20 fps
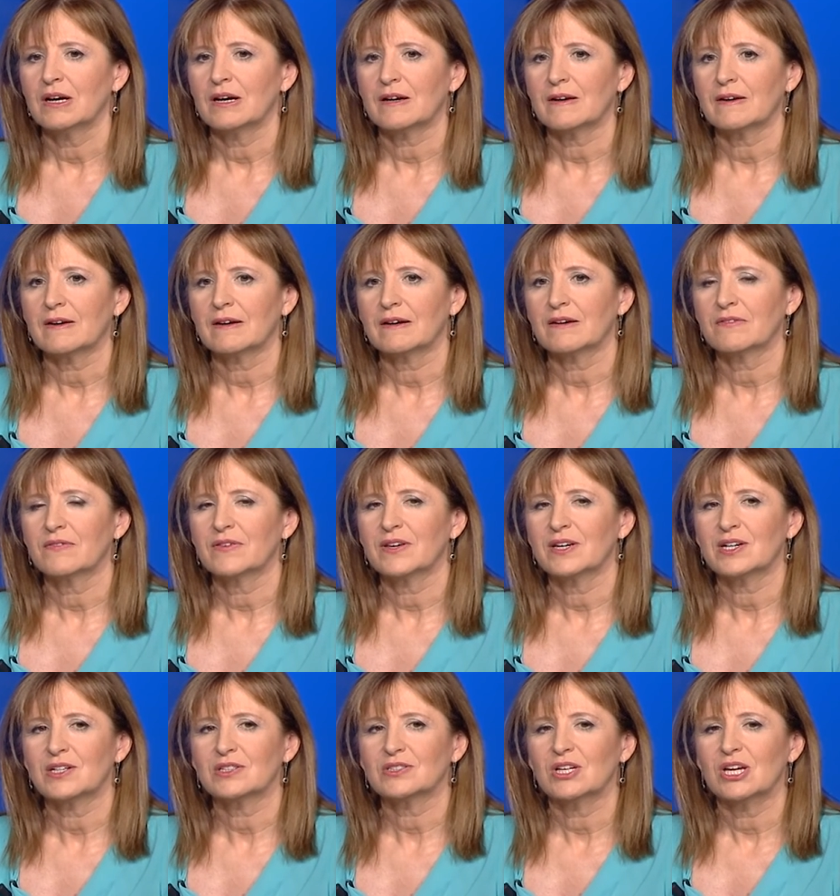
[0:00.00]
uh,
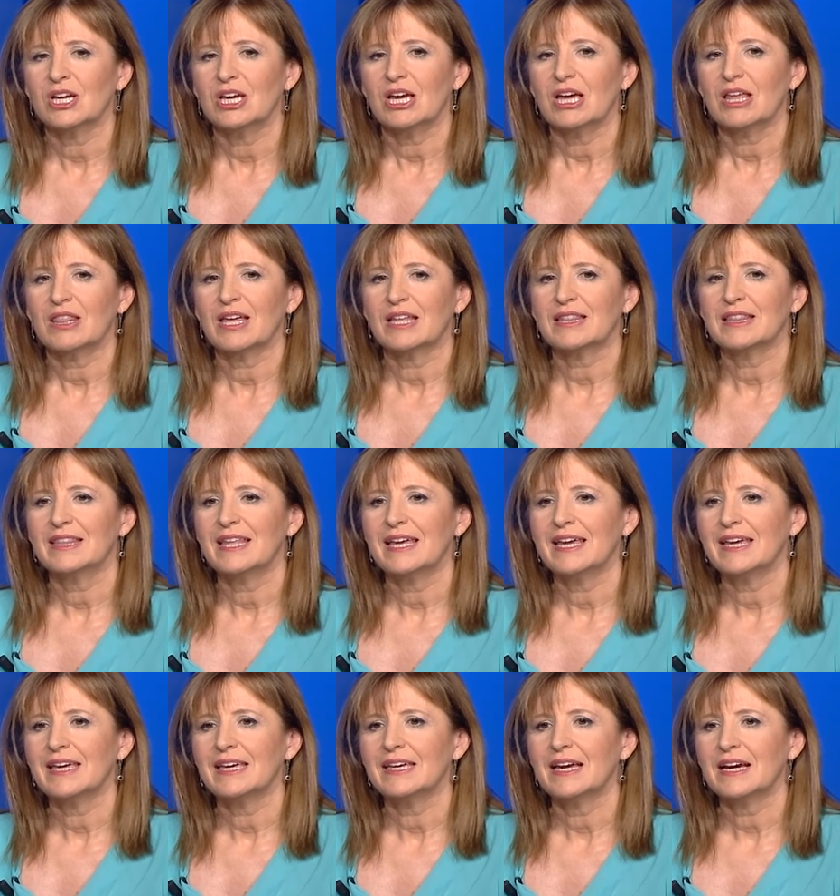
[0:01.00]
affairs, that
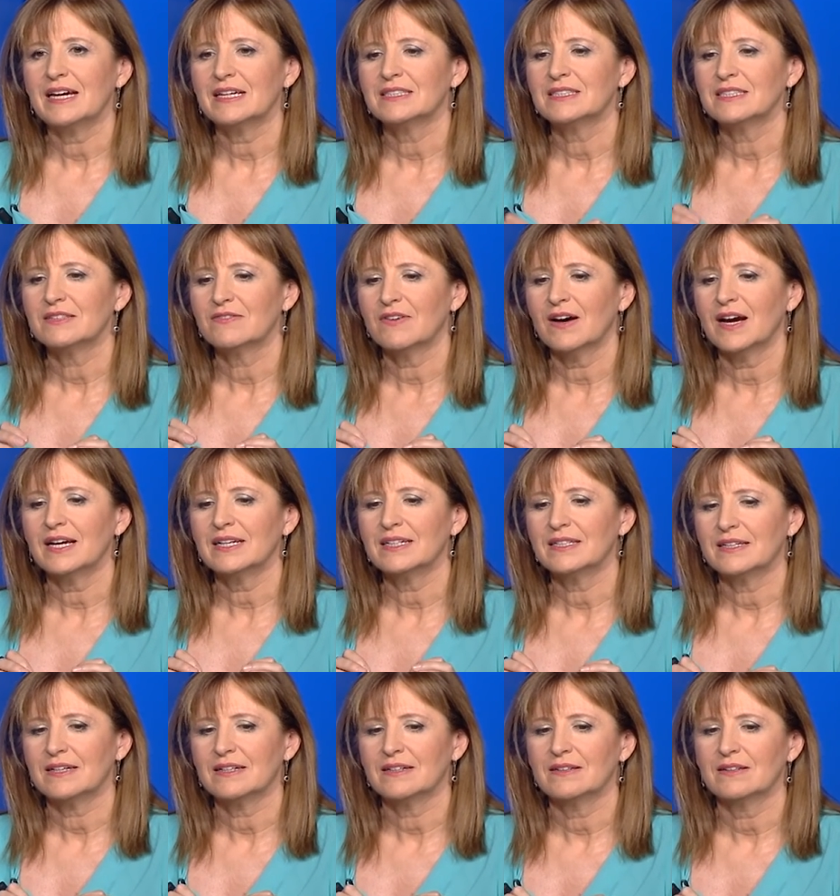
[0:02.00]
they
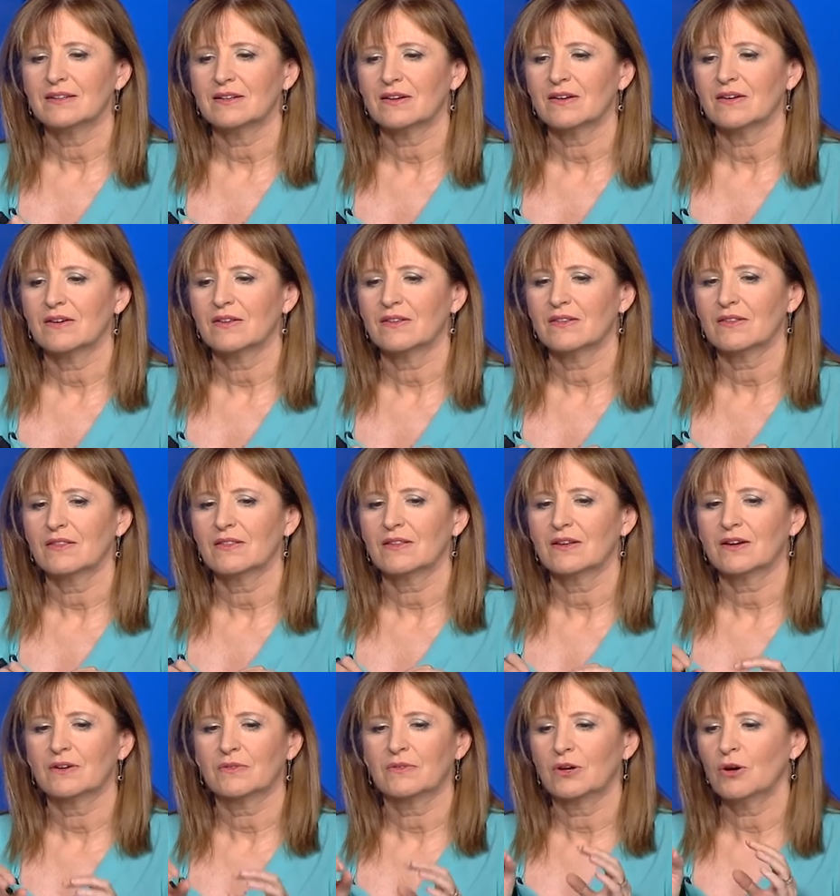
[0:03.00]
divided uh,
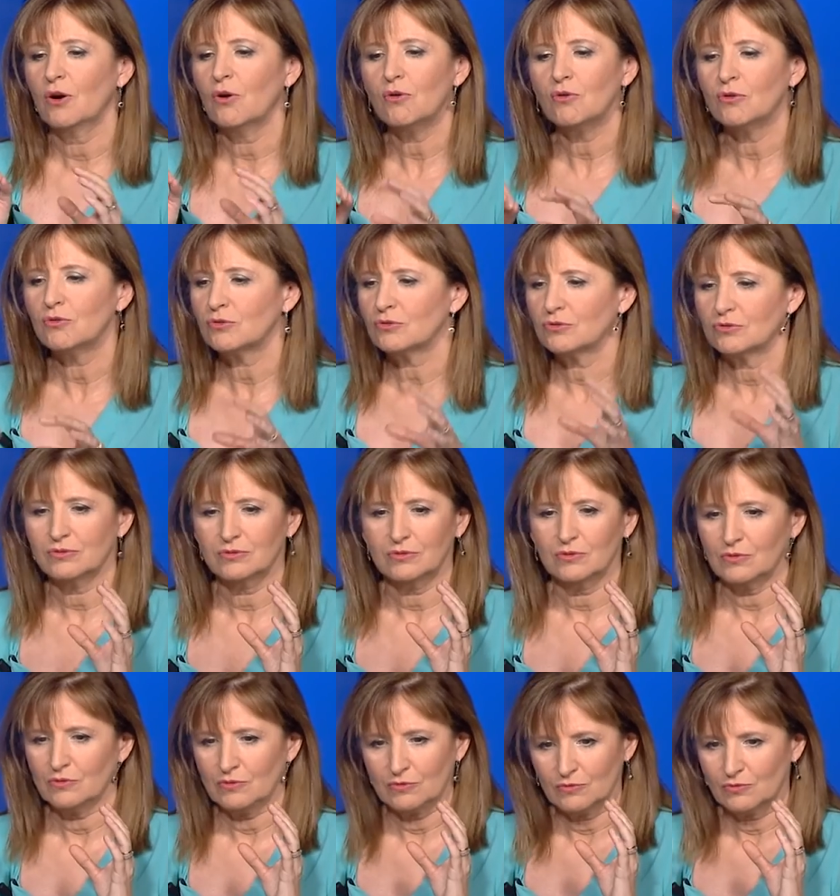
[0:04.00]
their the whole
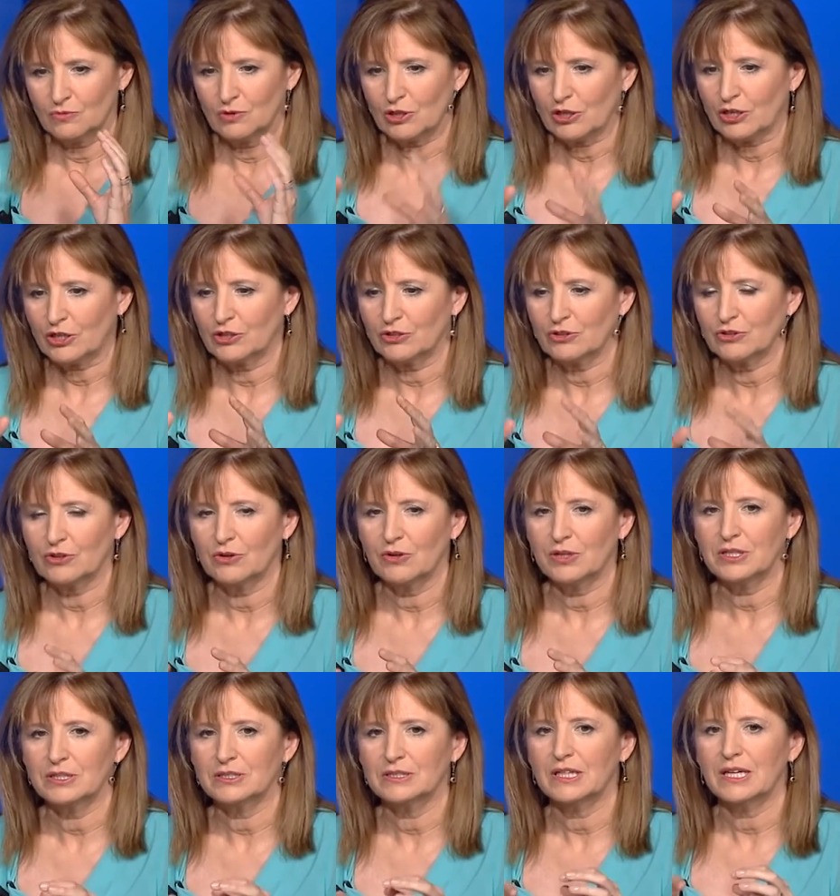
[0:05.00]
work, you know,
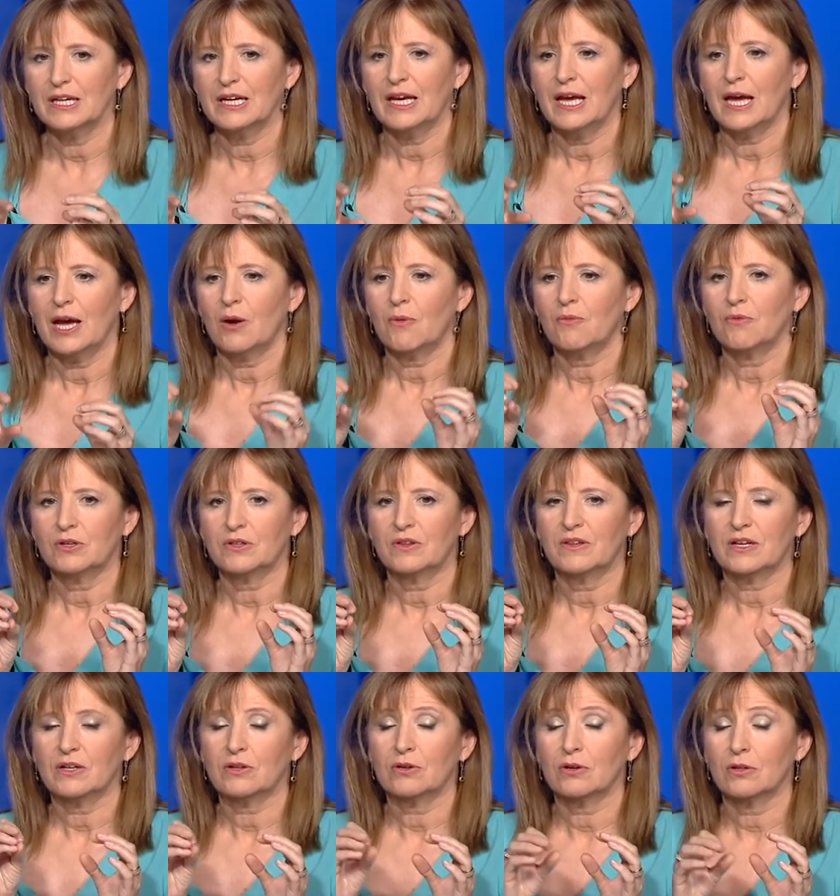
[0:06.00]
in what
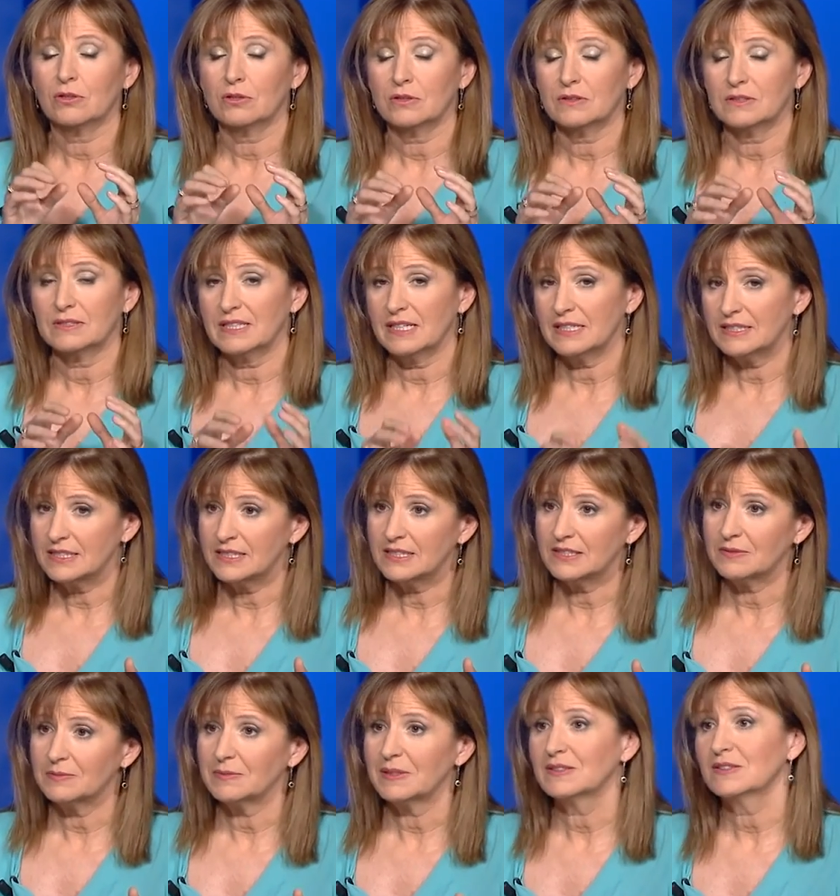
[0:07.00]
they call
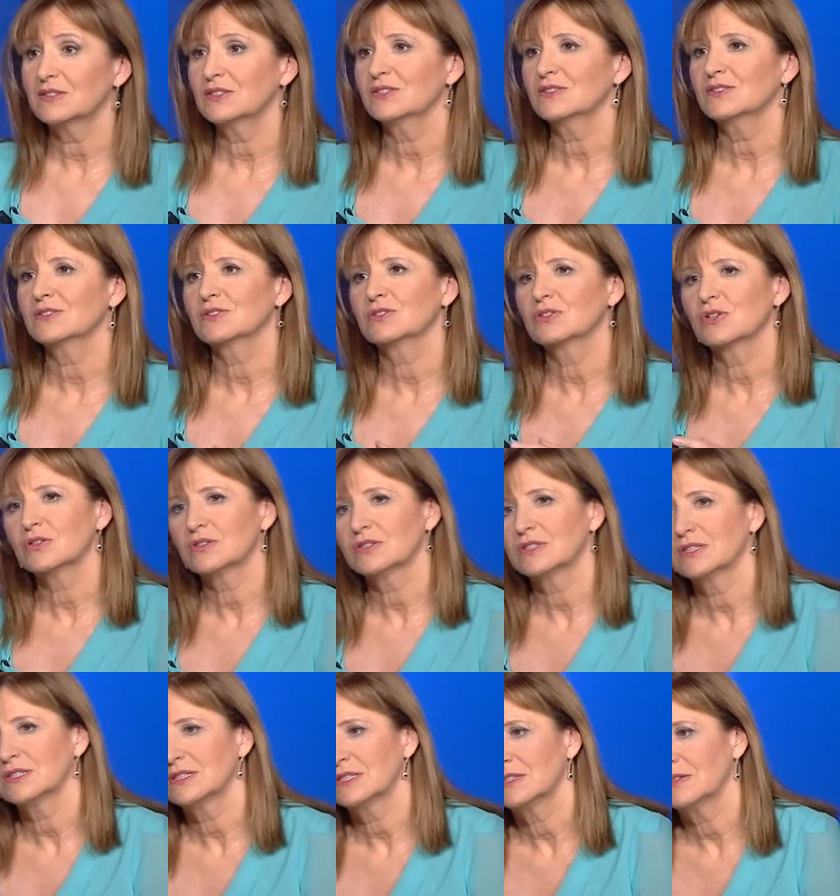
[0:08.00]
sensitive messages and
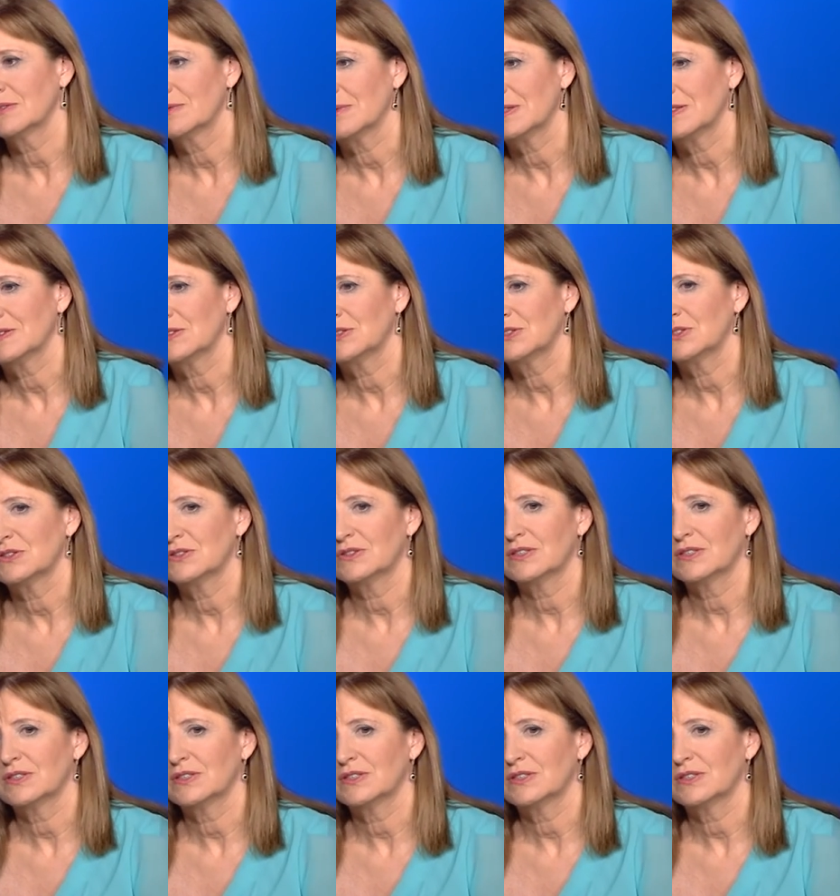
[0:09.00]
non-sensitive messages.